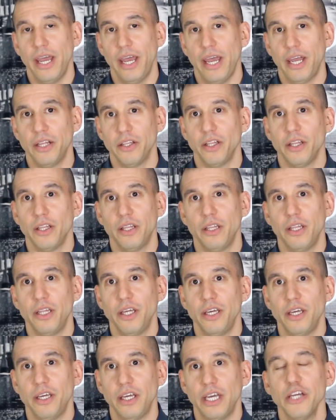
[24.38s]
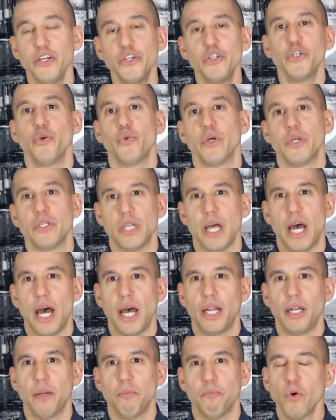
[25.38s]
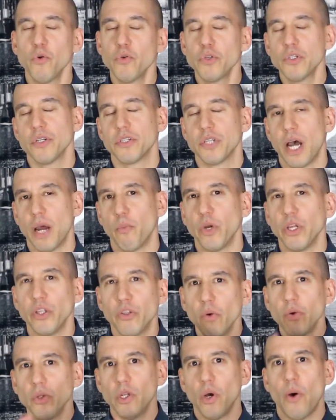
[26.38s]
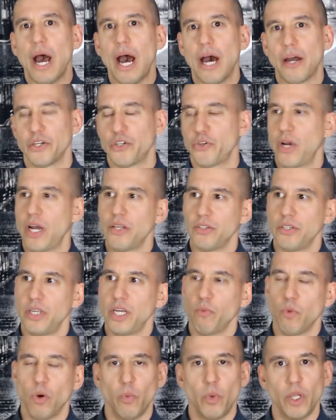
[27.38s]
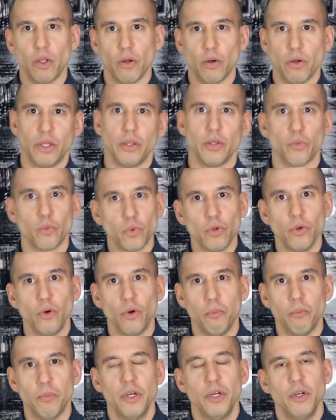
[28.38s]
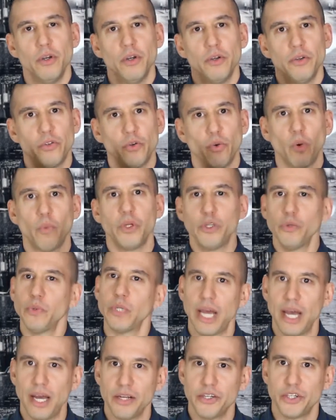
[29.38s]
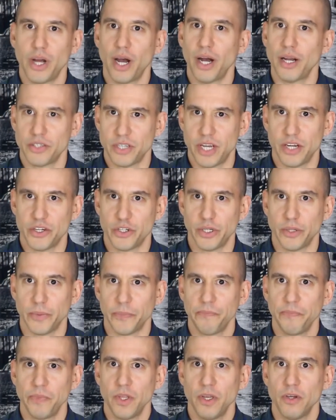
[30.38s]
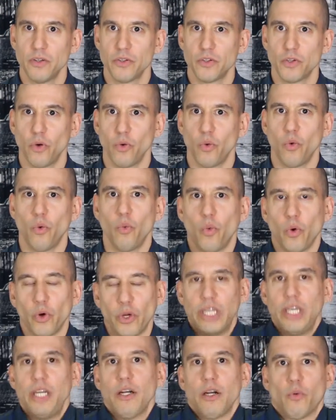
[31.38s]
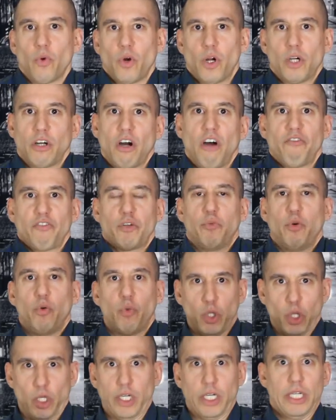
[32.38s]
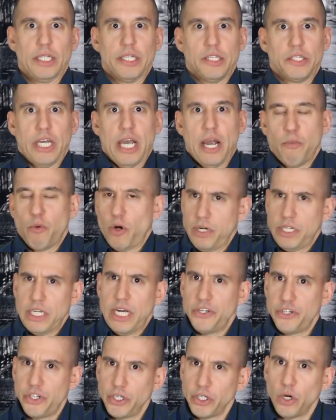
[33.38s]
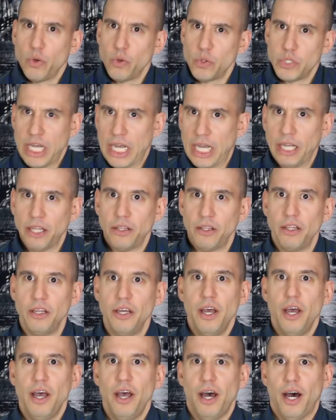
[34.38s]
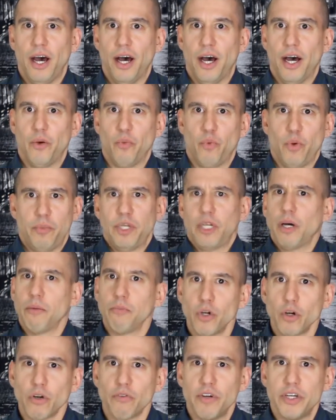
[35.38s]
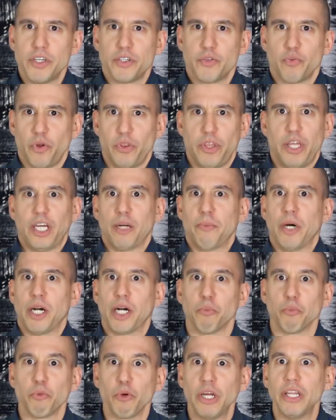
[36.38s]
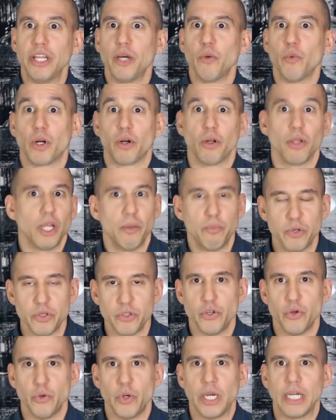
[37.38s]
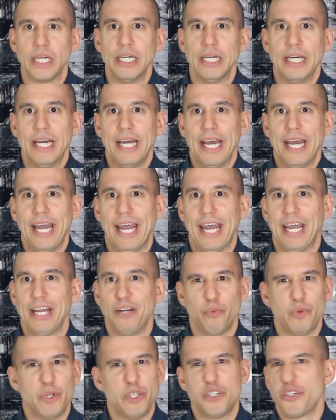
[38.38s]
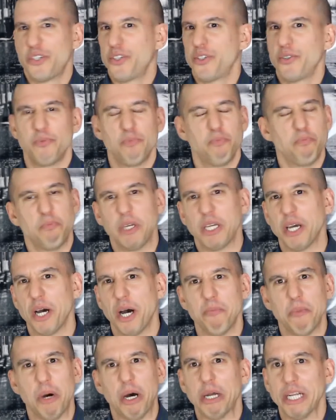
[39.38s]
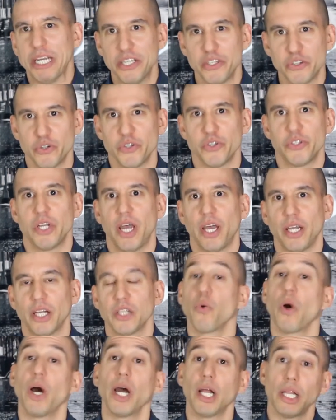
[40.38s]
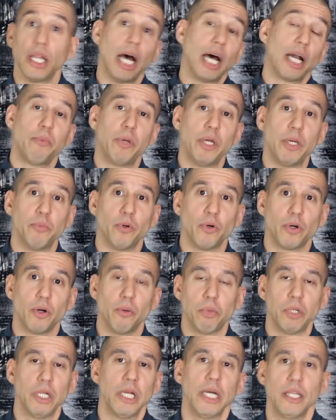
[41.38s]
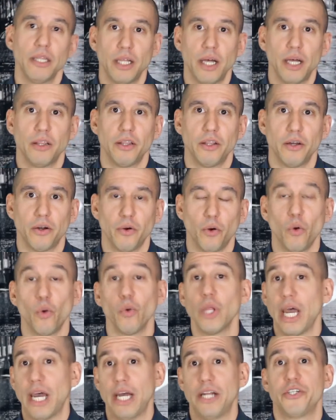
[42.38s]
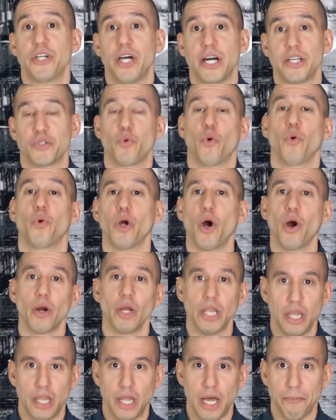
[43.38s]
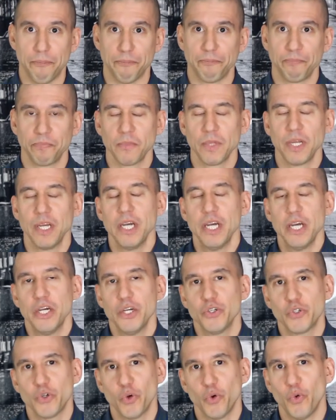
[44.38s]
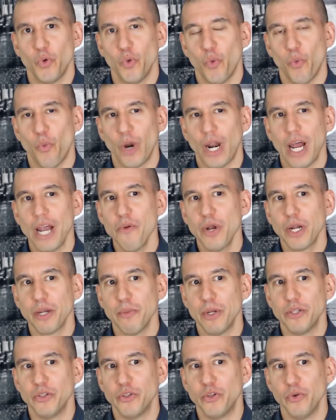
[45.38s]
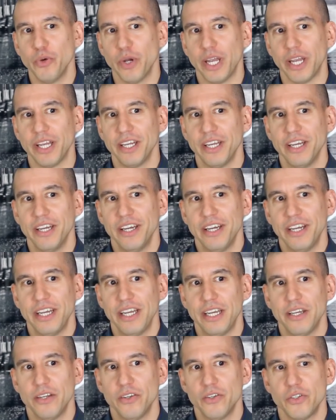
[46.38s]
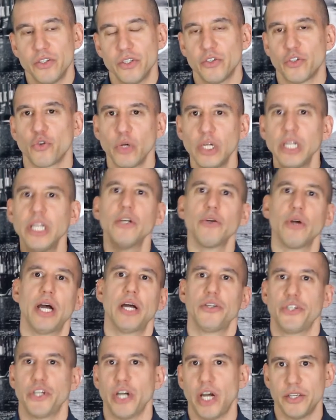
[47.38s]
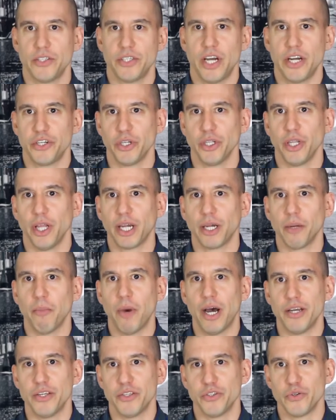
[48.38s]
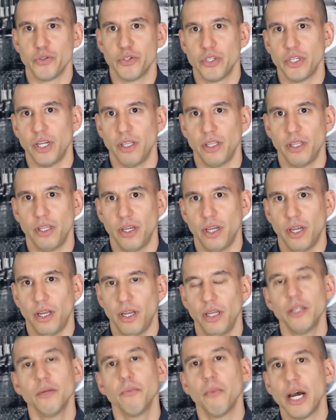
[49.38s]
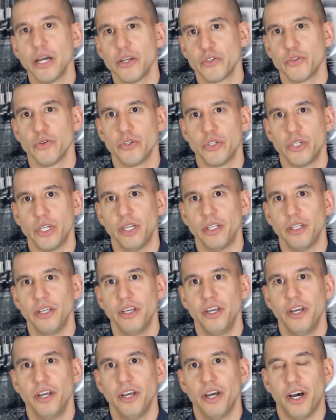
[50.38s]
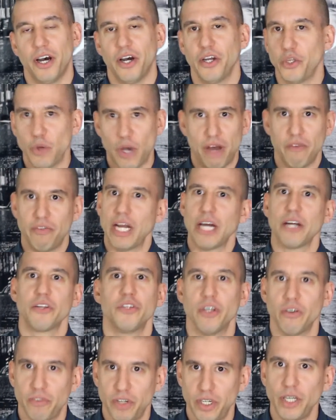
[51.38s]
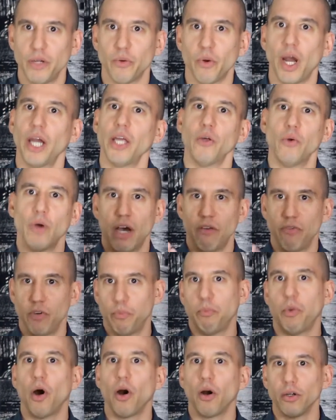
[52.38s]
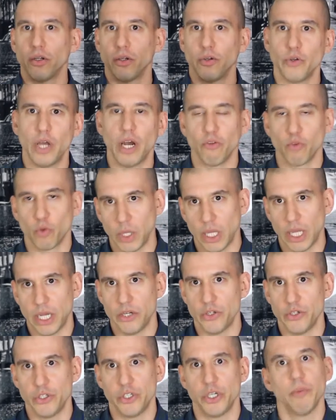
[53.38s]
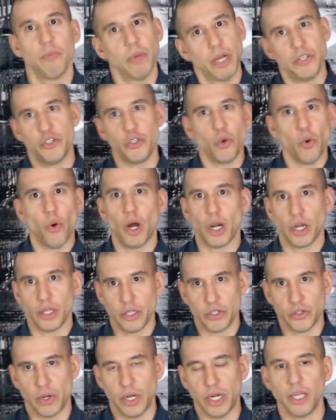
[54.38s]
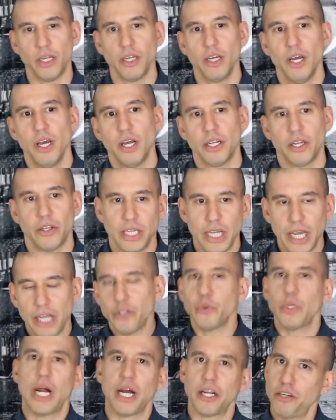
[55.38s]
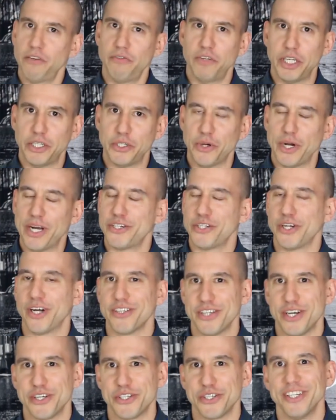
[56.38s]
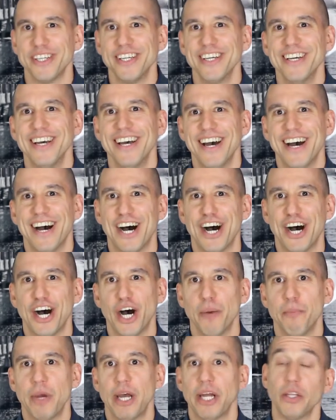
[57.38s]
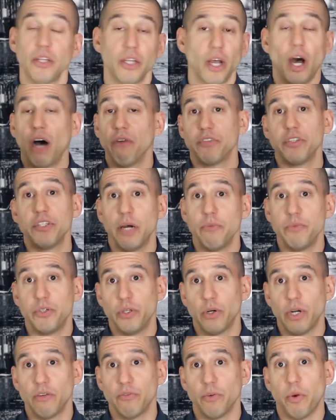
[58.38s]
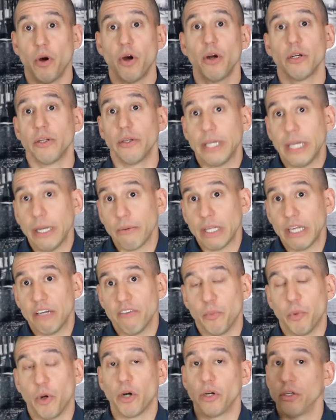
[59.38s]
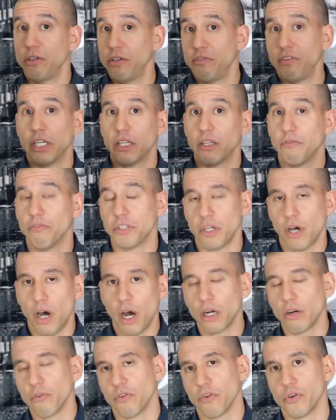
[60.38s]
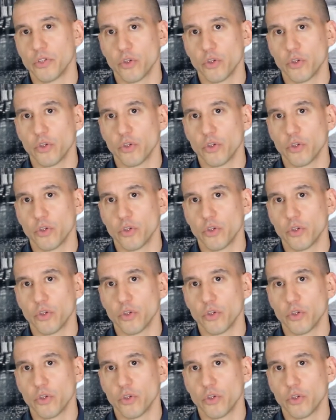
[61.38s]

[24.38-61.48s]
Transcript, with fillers: And the issue is that most of the time we don't know how to translate what we learn in the room to what we do in a headshot session. So we're here, we're uncomfortable, we're looking at this camera, our attention goes in, uh, we become nervous, we're thinking about our breathing, what our lip is doing, and we just become uninteresting. That's why a lot of people complain that their old headshots, quote, aren't them. So what I recommend doing is treating your headshot session like a Meisner scene. In a Meisner scene, uh, you have an activity, right? You have a partner, you have a relationship as you go on in the training. Now, you can't do an activity in your headshot session. Um, and oftentimes you don't have a partner. You can't really have a partner. You've got the photographer.